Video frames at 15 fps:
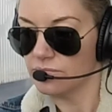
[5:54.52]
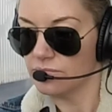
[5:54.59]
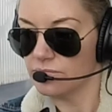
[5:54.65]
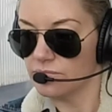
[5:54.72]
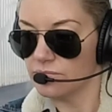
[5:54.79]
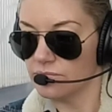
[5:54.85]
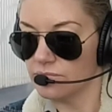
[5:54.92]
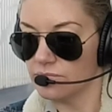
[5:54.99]

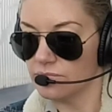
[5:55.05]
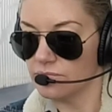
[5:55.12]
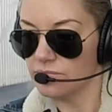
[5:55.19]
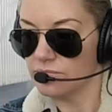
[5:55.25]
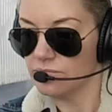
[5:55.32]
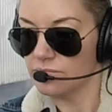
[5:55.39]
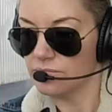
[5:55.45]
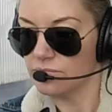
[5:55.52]

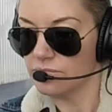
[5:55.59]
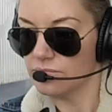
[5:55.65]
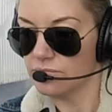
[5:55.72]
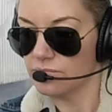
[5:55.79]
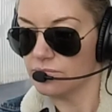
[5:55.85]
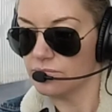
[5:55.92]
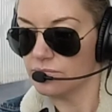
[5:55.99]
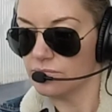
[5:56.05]

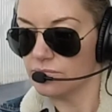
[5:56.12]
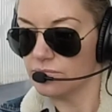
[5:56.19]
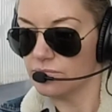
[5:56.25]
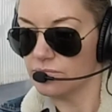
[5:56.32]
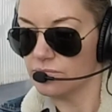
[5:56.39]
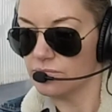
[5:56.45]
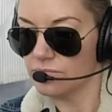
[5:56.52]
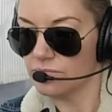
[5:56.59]

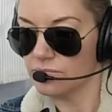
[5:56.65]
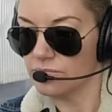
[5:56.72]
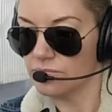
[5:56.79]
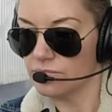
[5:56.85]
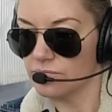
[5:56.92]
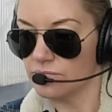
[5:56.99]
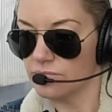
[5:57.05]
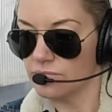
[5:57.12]

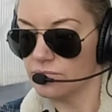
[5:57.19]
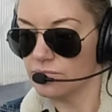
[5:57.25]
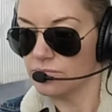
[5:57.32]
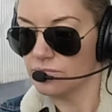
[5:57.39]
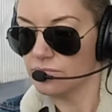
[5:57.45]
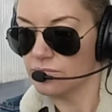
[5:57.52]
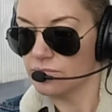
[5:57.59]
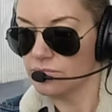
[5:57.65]

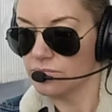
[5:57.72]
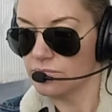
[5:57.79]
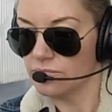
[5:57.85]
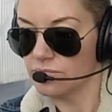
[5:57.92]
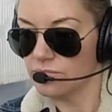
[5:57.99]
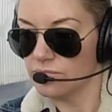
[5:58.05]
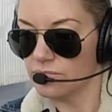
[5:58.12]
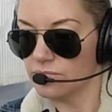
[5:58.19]

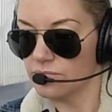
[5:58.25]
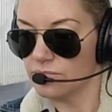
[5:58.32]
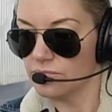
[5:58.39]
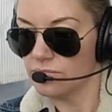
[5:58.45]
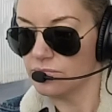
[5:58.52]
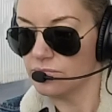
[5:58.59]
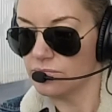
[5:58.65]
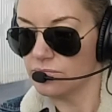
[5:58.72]

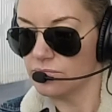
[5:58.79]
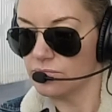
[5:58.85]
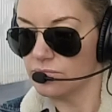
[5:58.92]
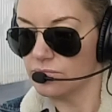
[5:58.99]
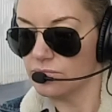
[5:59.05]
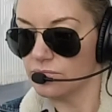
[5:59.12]
[no speech]